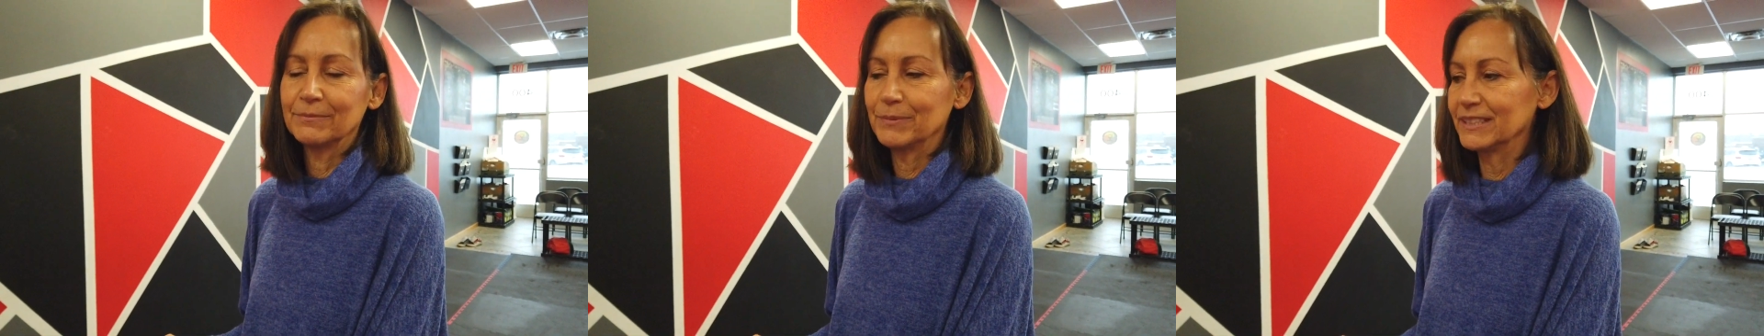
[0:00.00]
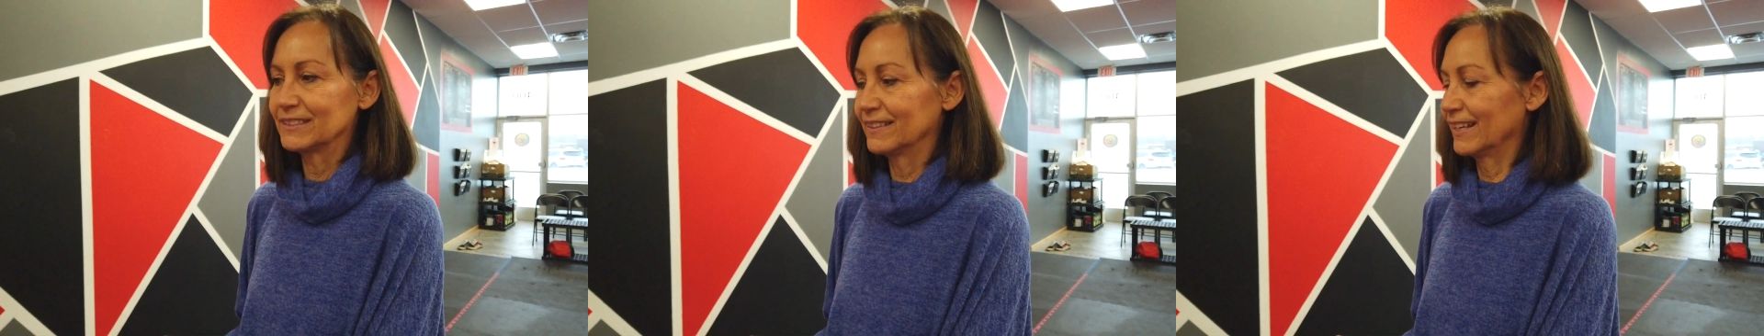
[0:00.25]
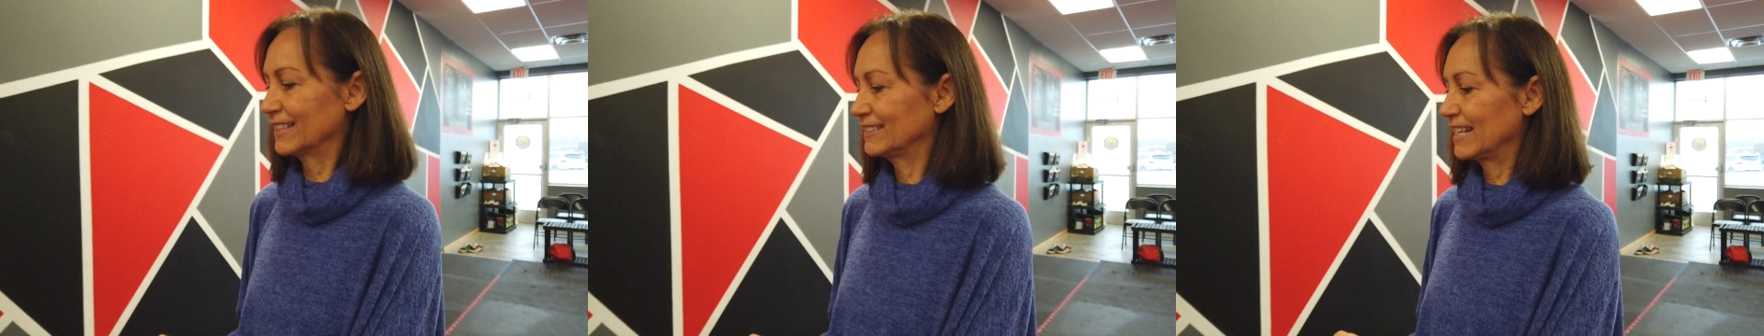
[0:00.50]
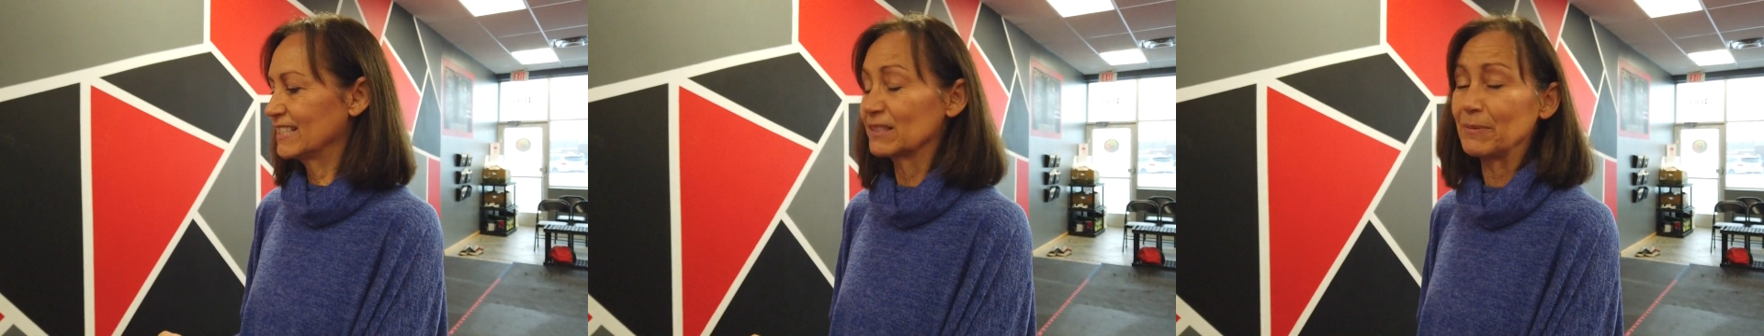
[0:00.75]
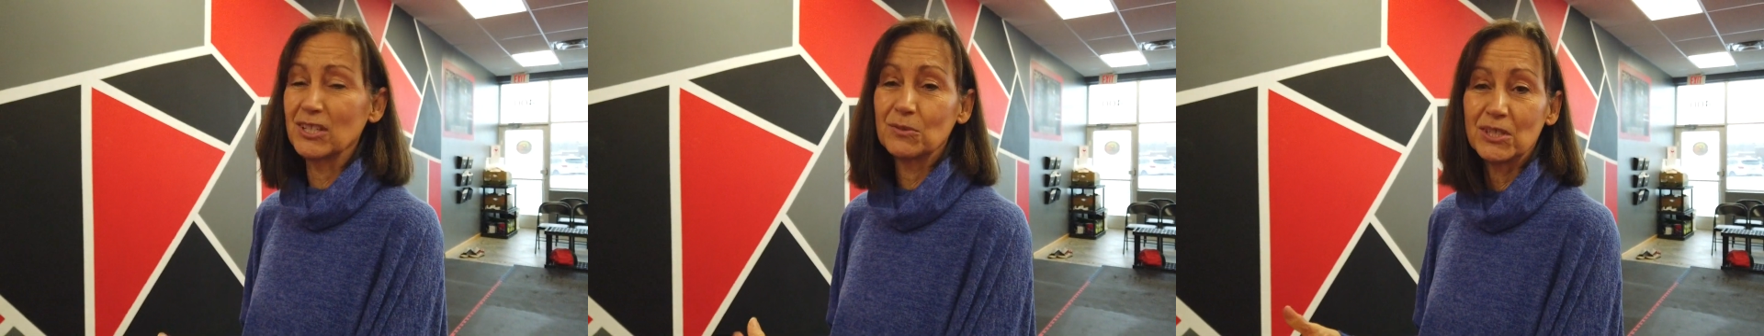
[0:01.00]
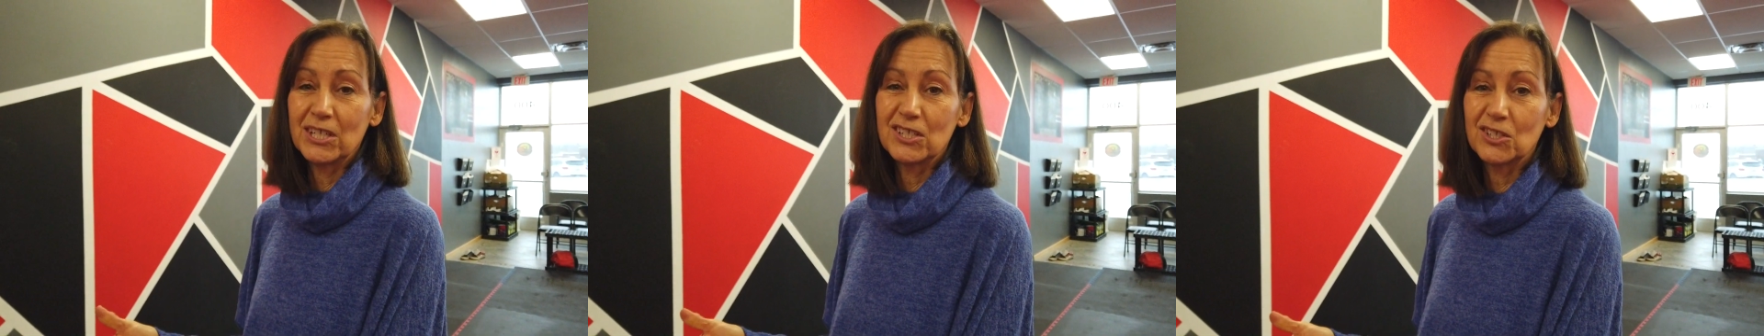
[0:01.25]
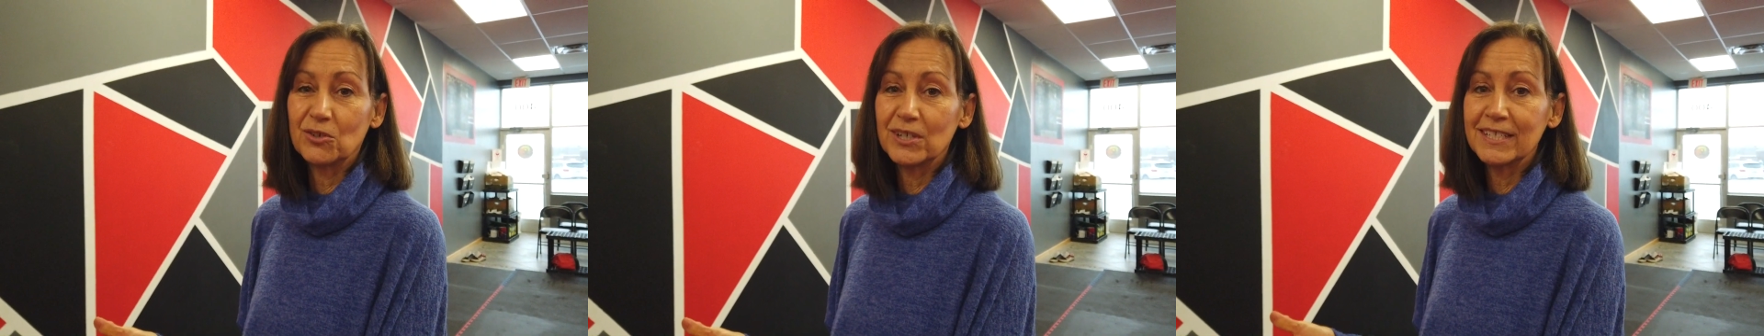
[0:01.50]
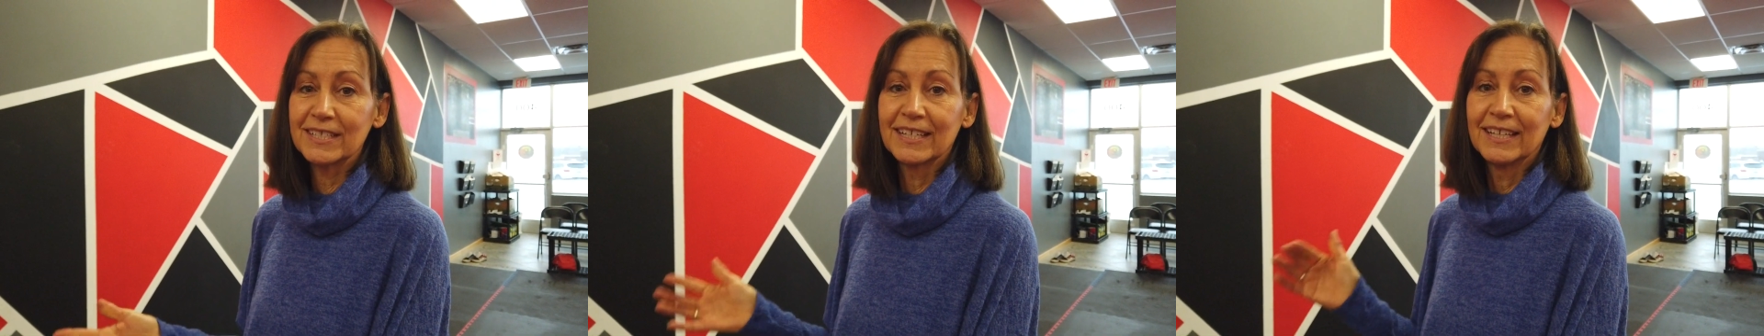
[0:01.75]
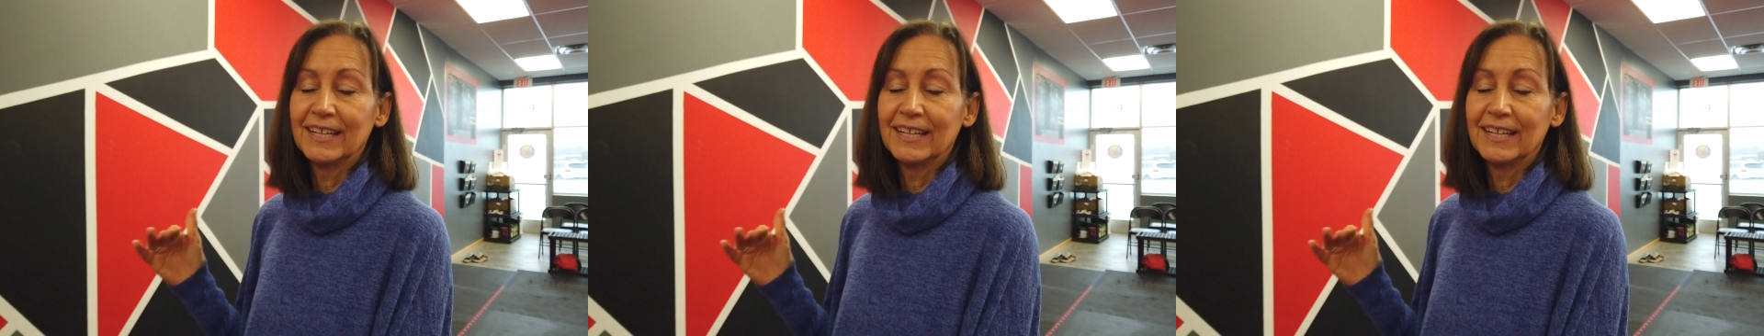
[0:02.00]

But like I said, it's about switching stores